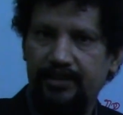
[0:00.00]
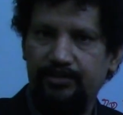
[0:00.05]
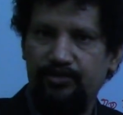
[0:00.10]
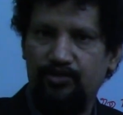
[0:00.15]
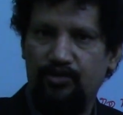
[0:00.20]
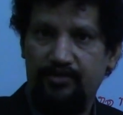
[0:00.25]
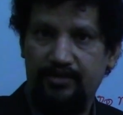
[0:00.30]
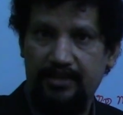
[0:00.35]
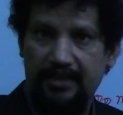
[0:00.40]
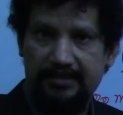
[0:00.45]

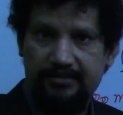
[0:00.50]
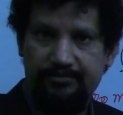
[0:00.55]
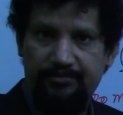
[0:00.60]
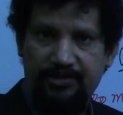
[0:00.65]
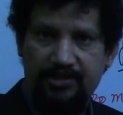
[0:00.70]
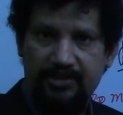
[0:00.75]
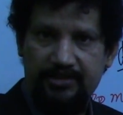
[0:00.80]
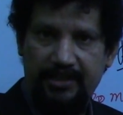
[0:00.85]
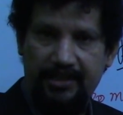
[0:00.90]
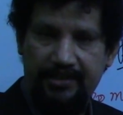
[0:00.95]

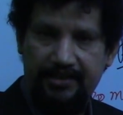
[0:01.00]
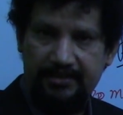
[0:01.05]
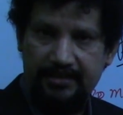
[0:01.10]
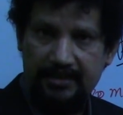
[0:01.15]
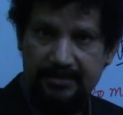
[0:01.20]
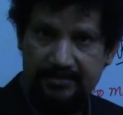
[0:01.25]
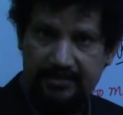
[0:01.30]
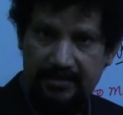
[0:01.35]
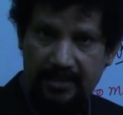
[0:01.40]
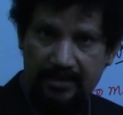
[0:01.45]
neurotransmitter, that is
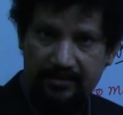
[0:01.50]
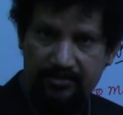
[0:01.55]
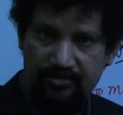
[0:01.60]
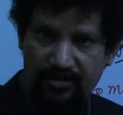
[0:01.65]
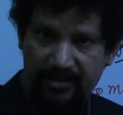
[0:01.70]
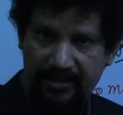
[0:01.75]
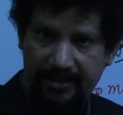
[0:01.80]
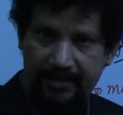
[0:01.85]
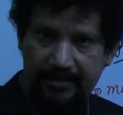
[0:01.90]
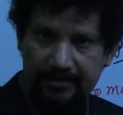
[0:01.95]

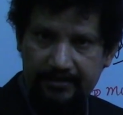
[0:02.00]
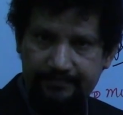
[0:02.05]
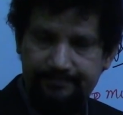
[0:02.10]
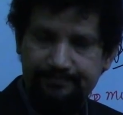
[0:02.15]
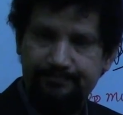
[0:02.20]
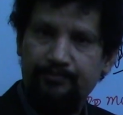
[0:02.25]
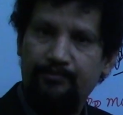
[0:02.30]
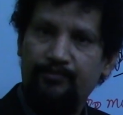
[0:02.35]
acetylcholine.